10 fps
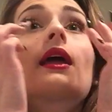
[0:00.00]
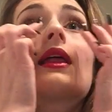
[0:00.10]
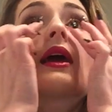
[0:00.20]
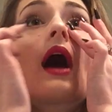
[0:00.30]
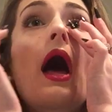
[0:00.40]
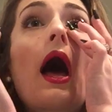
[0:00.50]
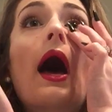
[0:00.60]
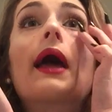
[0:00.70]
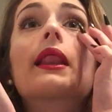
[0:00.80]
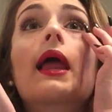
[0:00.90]
to get like a
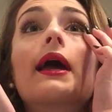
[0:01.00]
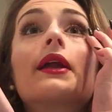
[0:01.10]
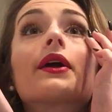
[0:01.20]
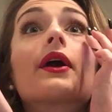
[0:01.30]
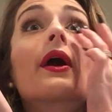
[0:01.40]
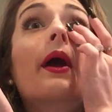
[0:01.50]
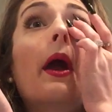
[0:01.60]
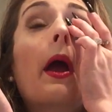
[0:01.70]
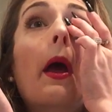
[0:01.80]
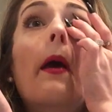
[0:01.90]
highlighter.
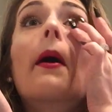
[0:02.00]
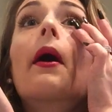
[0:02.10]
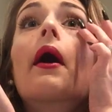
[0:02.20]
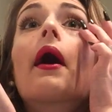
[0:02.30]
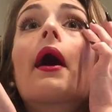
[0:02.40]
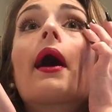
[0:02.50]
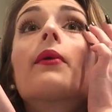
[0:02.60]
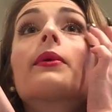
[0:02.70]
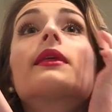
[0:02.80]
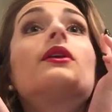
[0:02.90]

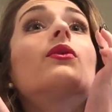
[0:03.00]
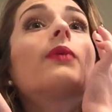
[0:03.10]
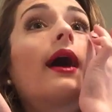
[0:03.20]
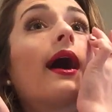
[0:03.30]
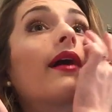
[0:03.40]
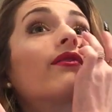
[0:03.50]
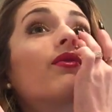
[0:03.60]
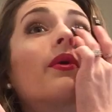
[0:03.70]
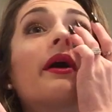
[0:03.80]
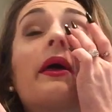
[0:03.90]
I really don't
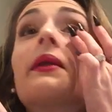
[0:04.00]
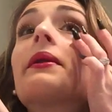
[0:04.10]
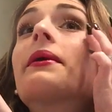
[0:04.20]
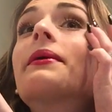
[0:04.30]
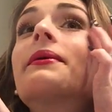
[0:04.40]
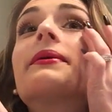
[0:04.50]
have one.